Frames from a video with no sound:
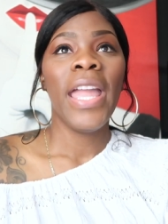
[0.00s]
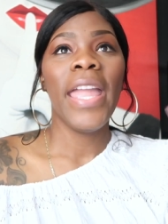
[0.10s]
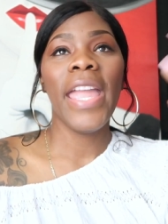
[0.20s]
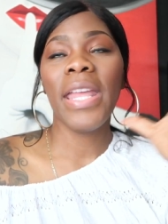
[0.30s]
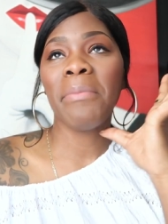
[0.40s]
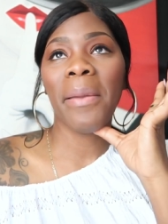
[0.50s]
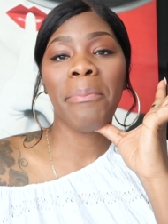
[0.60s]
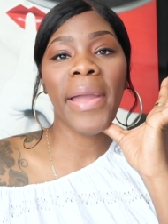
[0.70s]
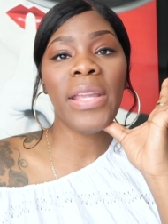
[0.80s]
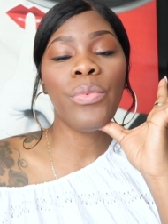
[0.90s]
and my
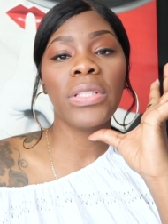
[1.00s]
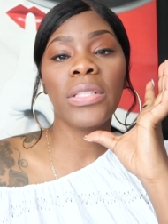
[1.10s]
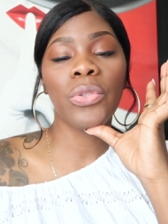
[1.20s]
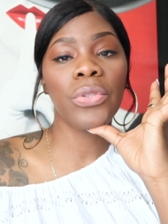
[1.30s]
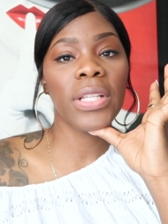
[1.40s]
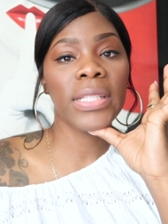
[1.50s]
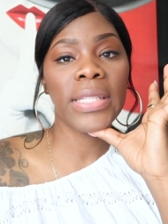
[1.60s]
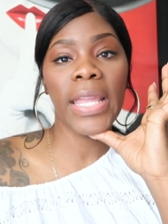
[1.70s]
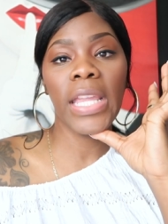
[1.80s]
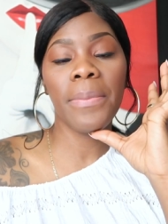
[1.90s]
bite was the
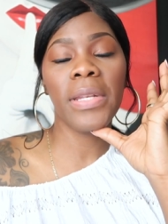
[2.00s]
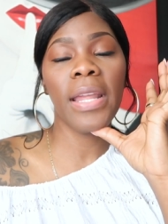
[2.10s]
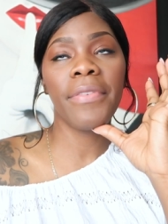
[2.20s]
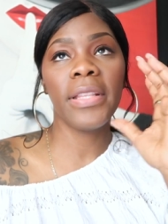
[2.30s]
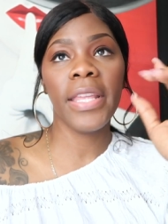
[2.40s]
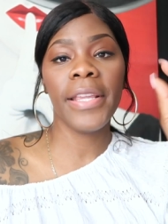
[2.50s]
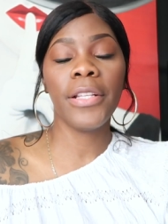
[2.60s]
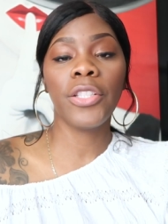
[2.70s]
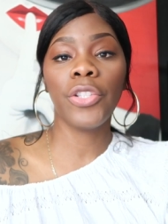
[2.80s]
same and everything.